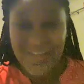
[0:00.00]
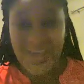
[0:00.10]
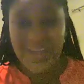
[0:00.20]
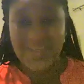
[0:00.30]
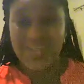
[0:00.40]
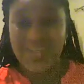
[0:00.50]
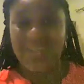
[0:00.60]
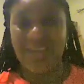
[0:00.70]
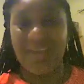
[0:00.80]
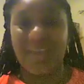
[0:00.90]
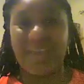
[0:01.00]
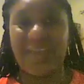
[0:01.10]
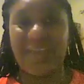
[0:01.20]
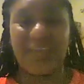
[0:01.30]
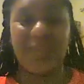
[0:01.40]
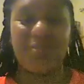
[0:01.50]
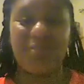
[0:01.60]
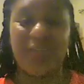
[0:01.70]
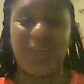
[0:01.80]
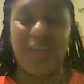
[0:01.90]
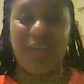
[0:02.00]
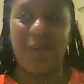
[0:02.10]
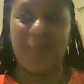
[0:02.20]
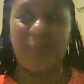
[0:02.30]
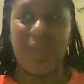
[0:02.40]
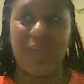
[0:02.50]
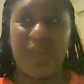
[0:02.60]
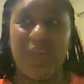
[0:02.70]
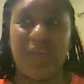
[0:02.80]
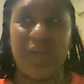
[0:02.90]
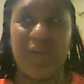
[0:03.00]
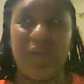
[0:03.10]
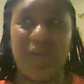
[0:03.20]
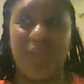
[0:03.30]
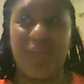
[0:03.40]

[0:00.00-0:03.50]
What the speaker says: And like you said, I, I